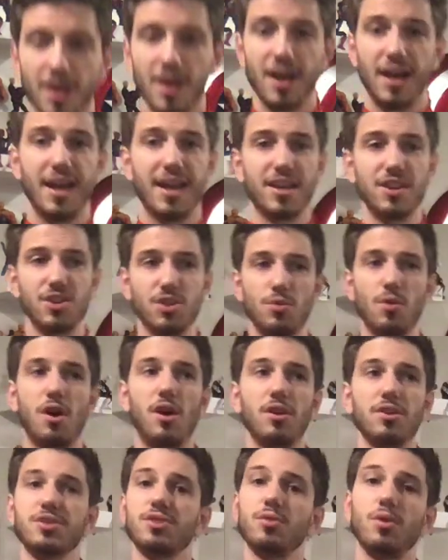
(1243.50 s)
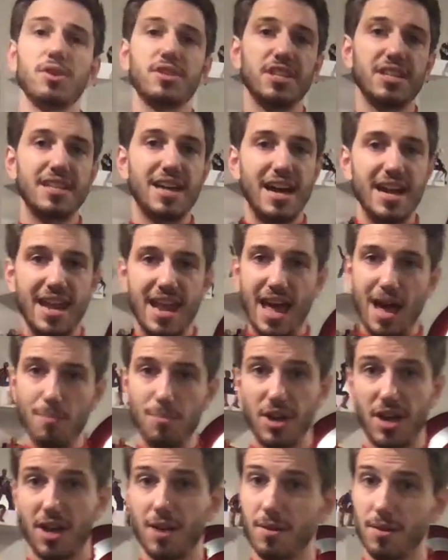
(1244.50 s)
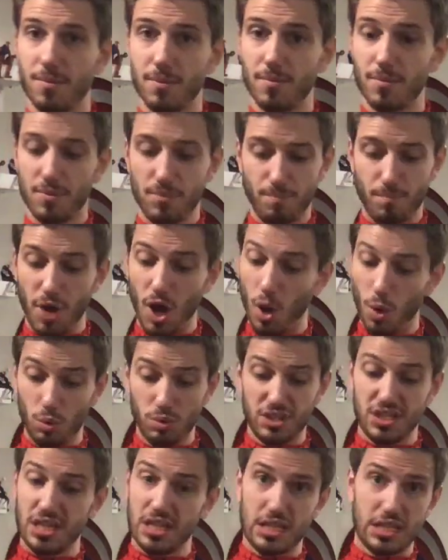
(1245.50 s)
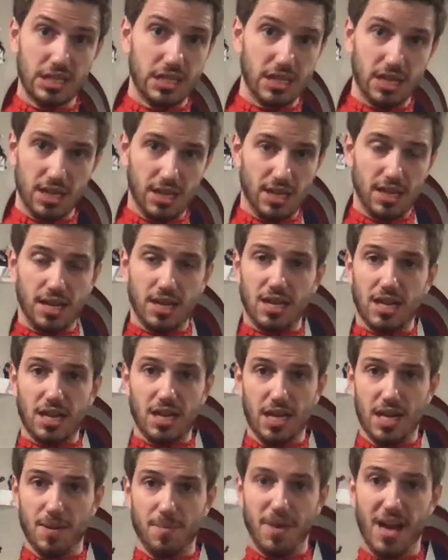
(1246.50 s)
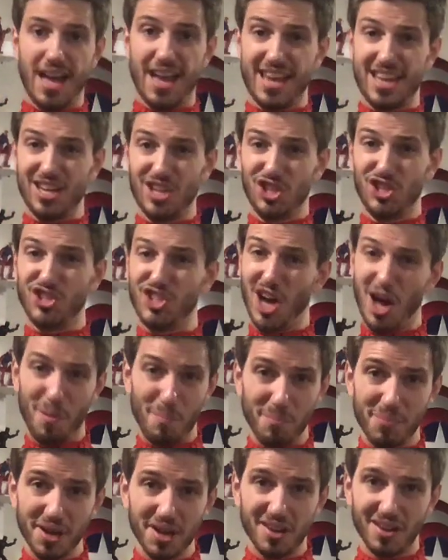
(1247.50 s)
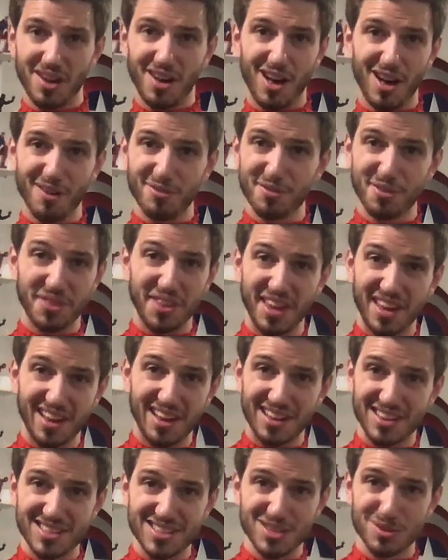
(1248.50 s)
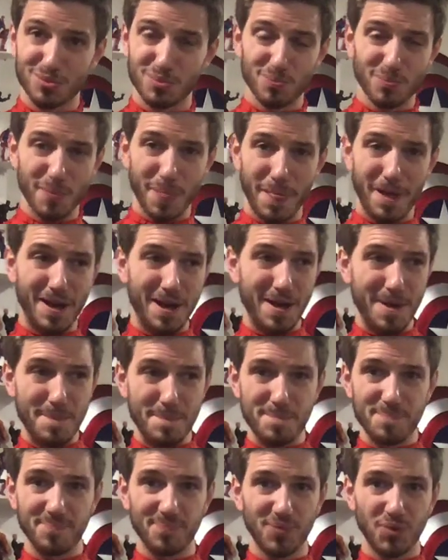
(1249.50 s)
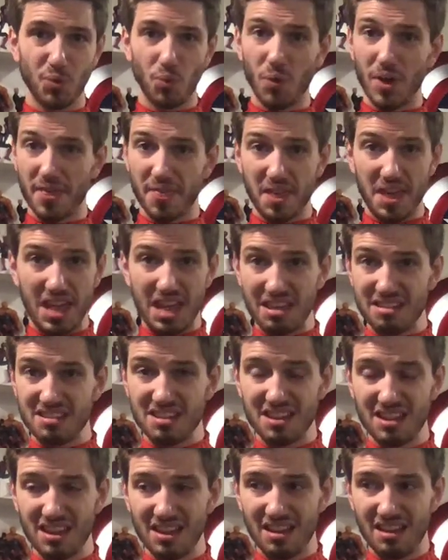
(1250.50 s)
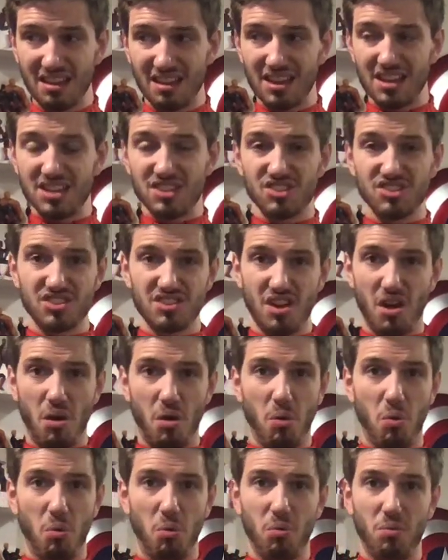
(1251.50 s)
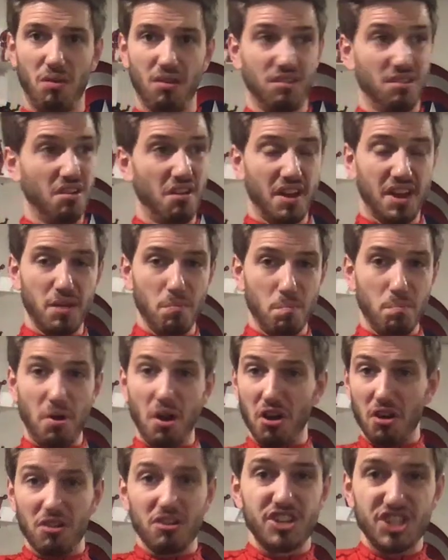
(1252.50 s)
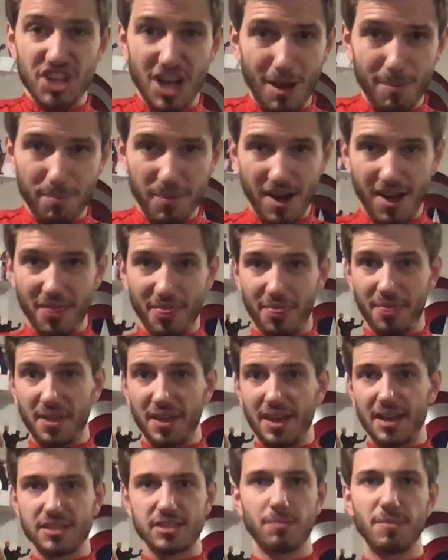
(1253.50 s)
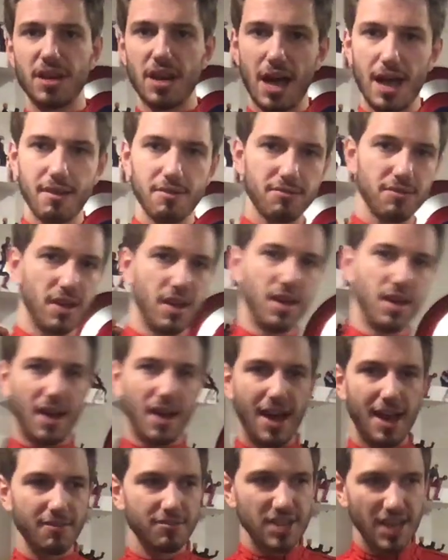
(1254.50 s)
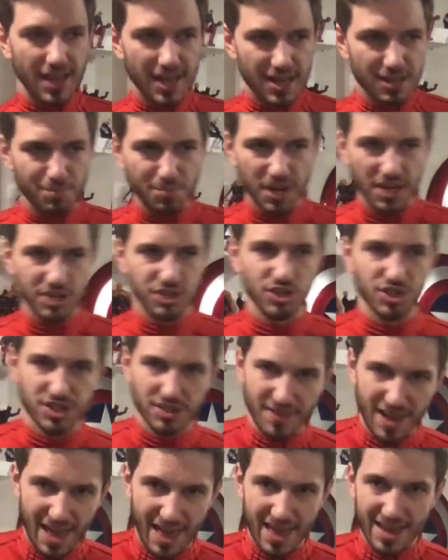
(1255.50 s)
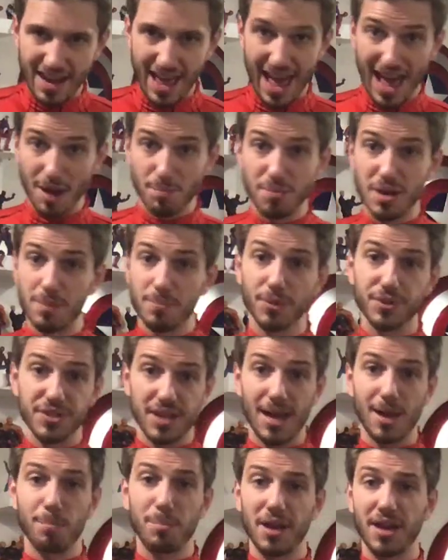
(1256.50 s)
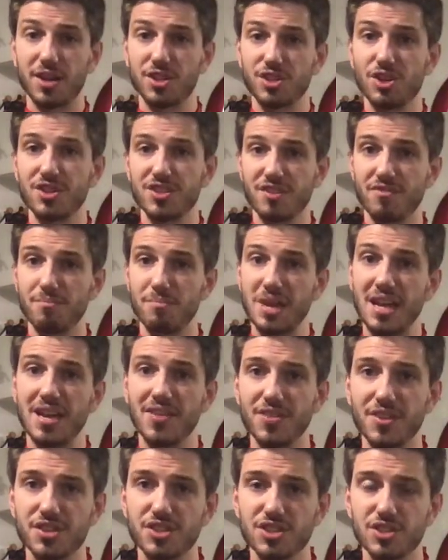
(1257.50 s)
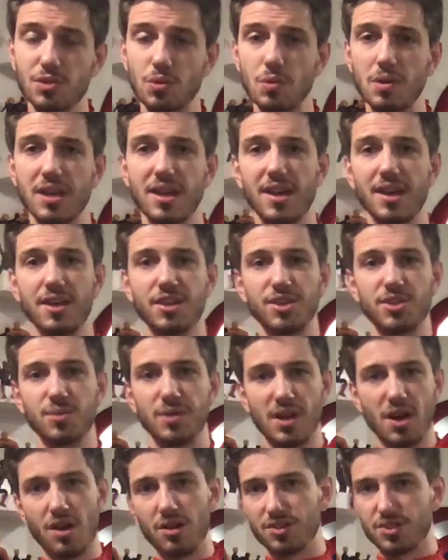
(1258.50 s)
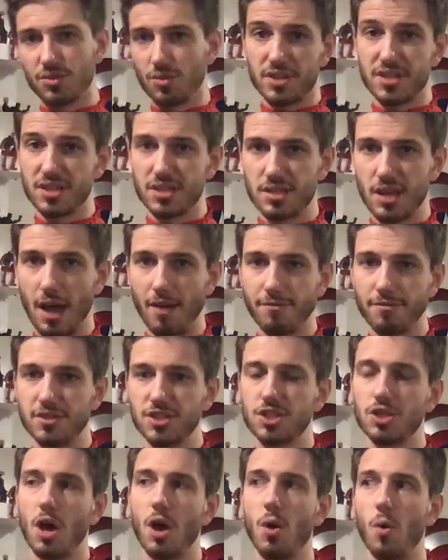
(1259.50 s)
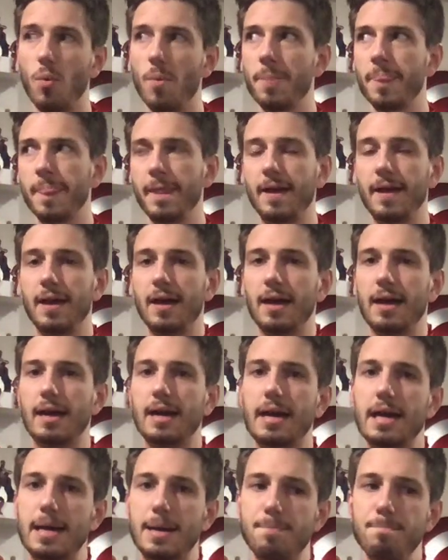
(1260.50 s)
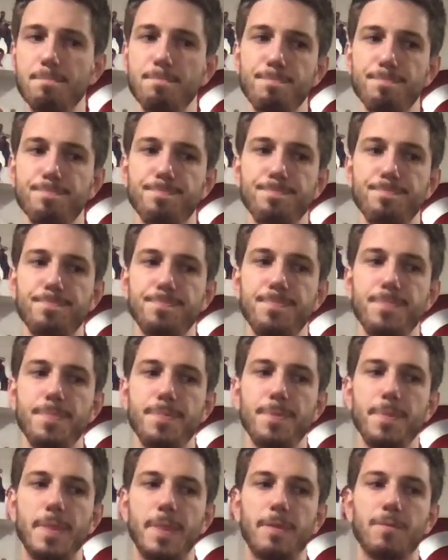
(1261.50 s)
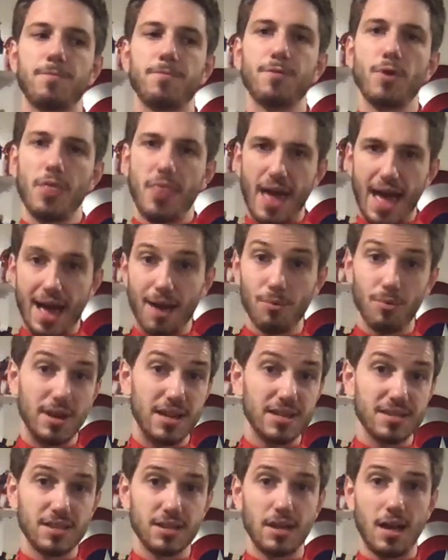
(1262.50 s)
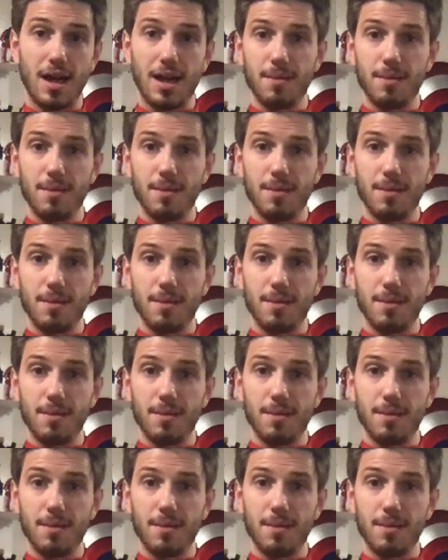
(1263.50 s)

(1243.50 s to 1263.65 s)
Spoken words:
I can do all sorts of dynamic poses. I can jump off things with it. So, I can perch up on things. I mean, I've taken pictures and had people take pictures of me in the suit doing all sorts of stuff. So, for that reason,